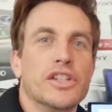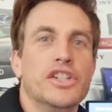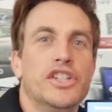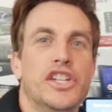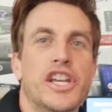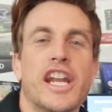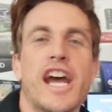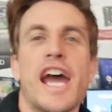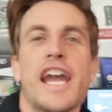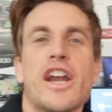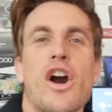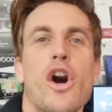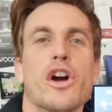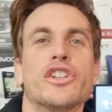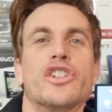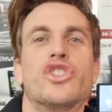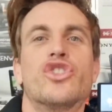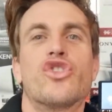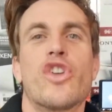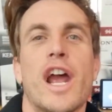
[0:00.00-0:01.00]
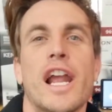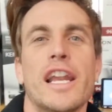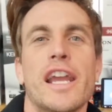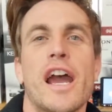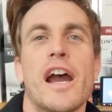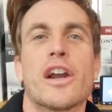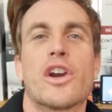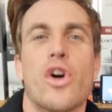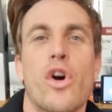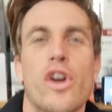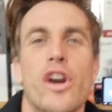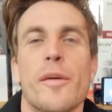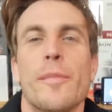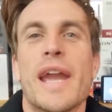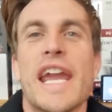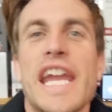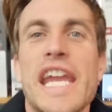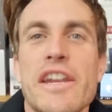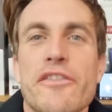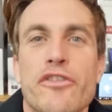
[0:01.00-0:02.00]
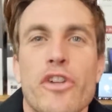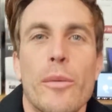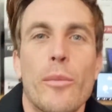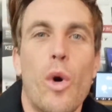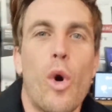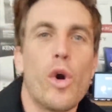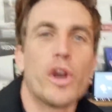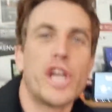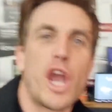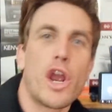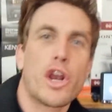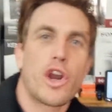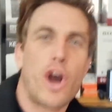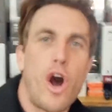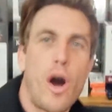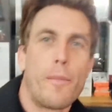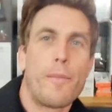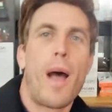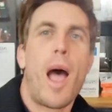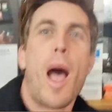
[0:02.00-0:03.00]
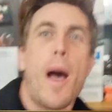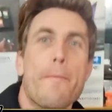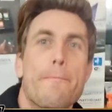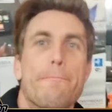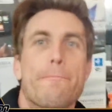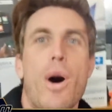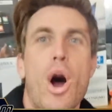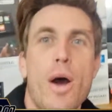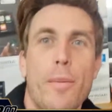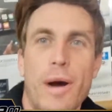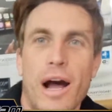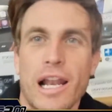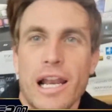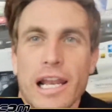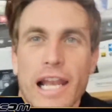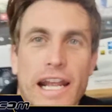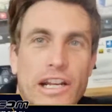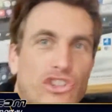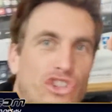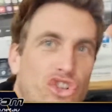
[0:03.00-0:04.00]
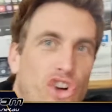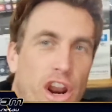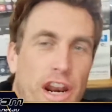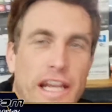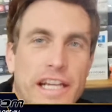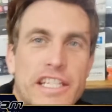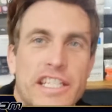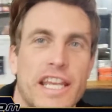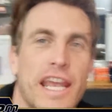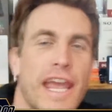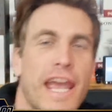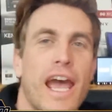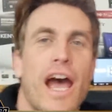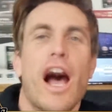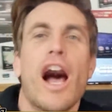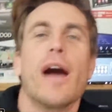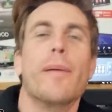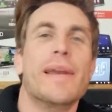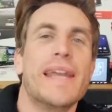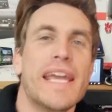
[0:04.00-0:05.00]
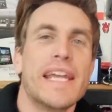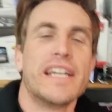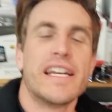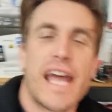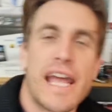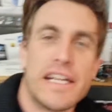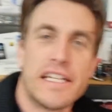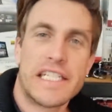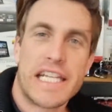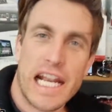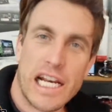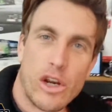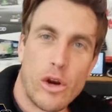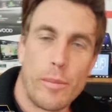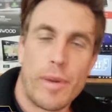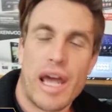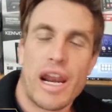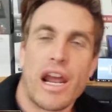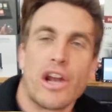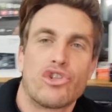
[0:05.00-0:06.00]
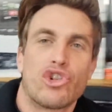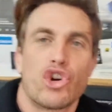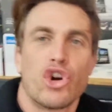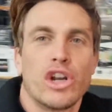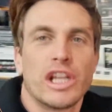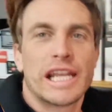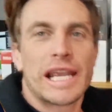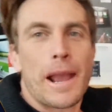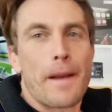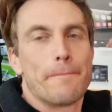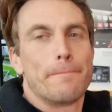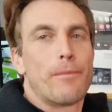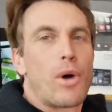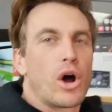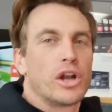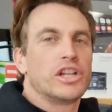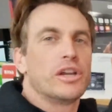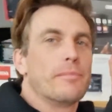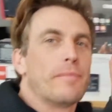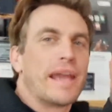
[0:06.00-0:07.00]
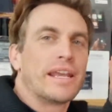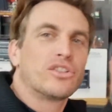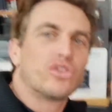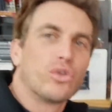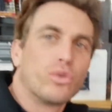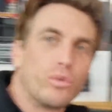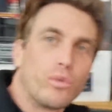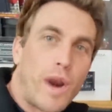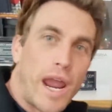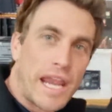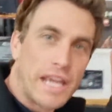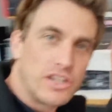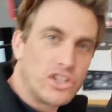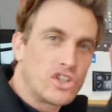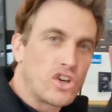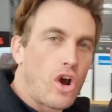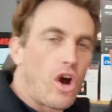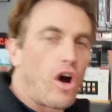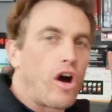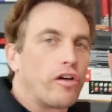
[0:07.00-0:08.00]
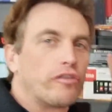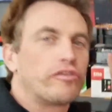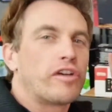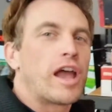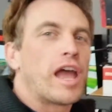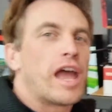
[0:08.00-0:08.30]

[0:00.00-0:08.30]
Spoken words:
G'day Australia, Korum E from Audiocom Mobile Electronics. I'm here today to tell you about our truly monumental range of